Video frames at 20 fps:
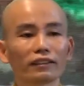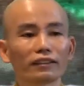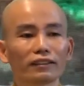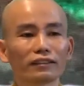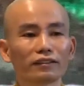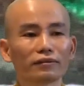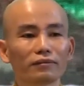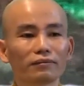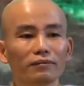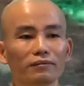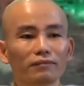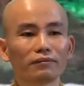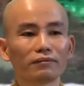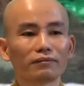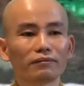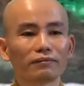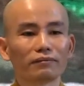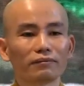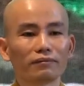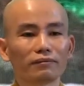
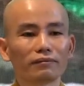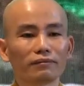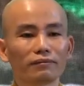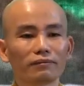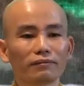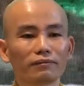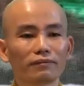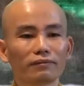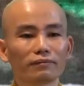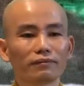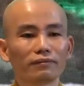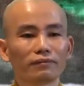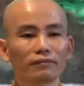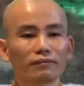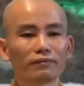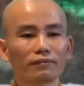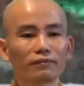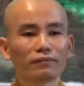Nothing is said.